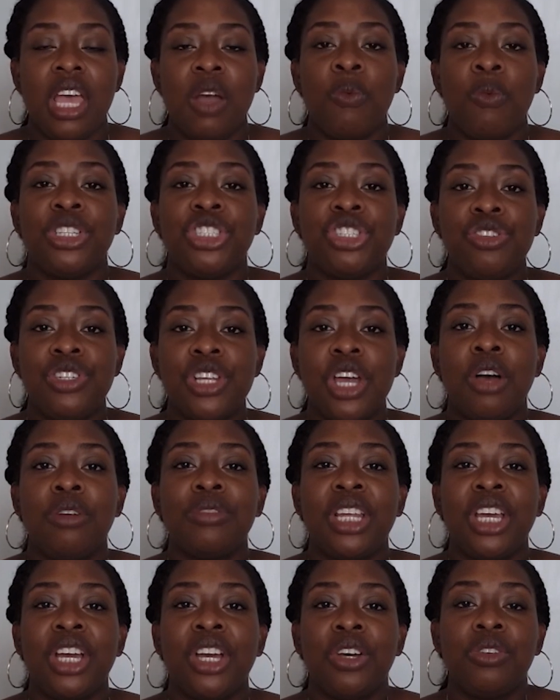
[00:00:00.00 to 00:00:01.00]
What you
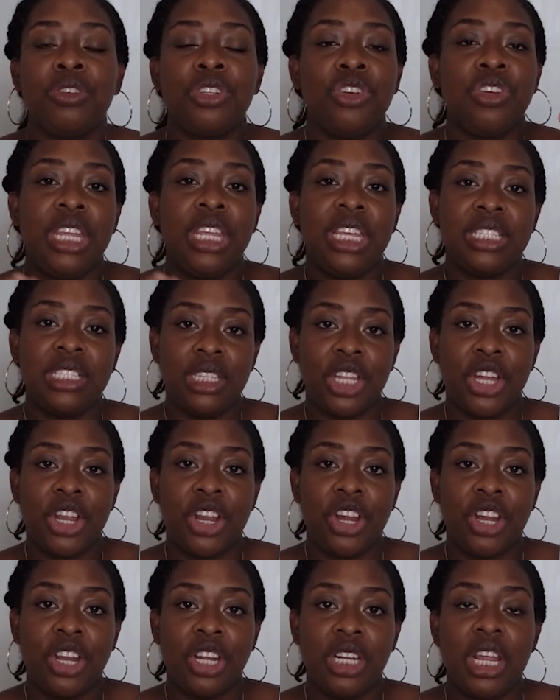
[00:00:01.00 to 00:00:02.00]
don't know, you need to
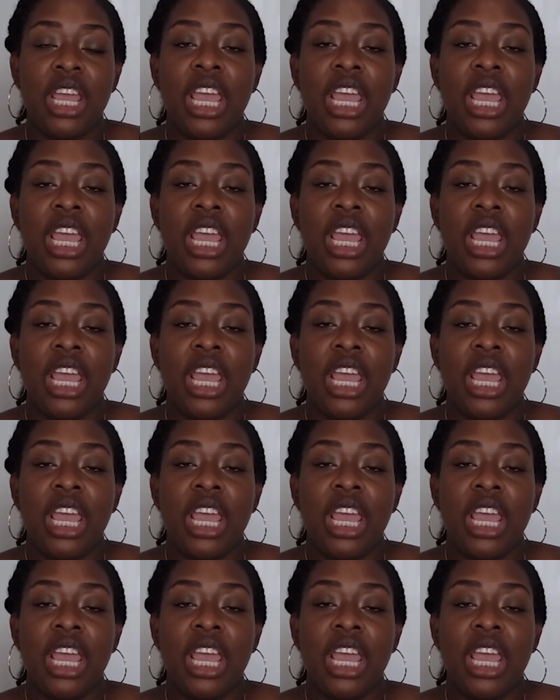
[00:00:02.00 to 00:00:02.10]
learn.